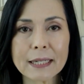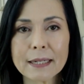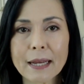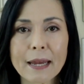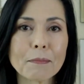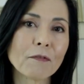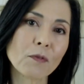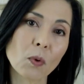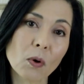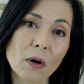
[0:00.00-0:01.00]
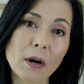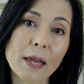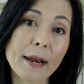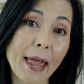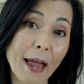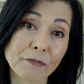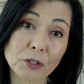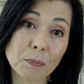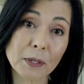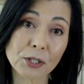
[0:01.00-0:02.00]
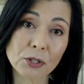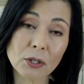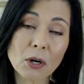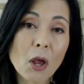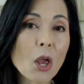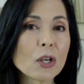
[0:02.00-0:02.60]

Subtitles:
in a before and after picture,